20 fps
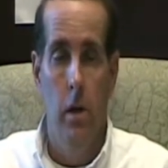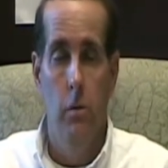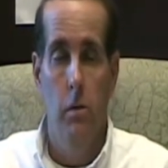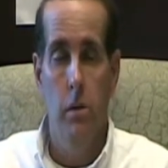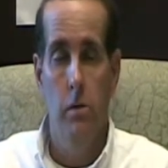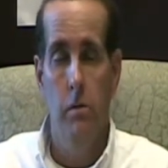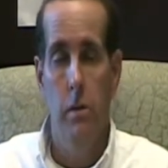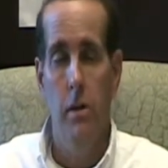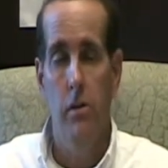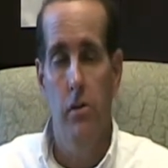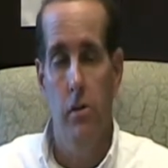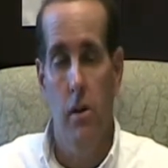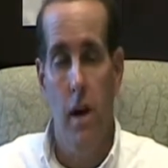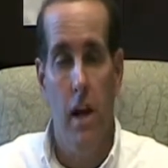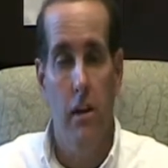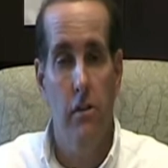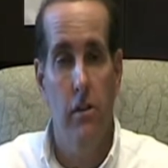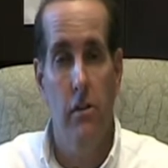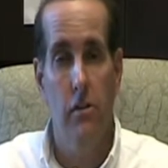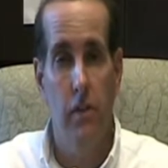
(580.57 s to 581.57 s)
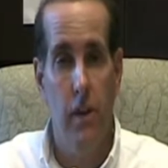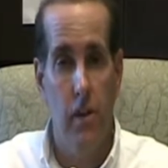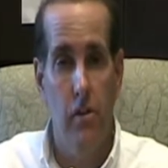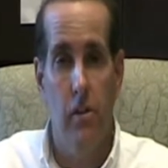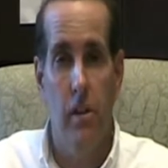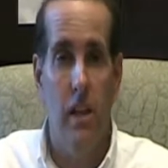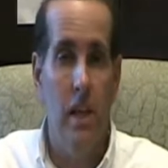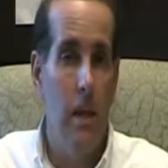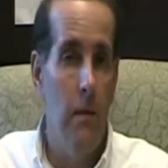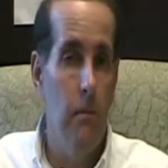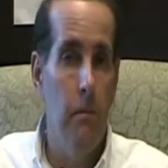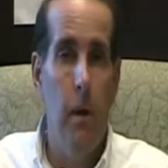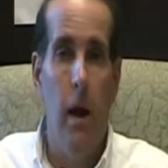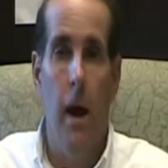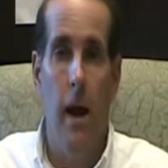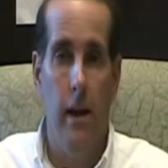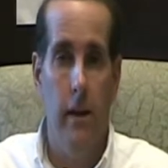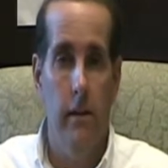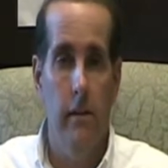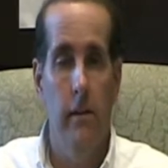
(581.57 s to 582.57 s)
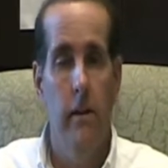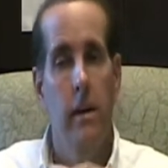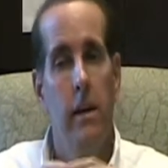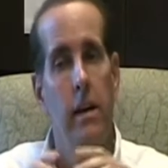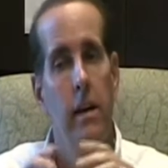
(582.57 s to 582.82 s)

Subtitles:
which means they're actually fixing impact.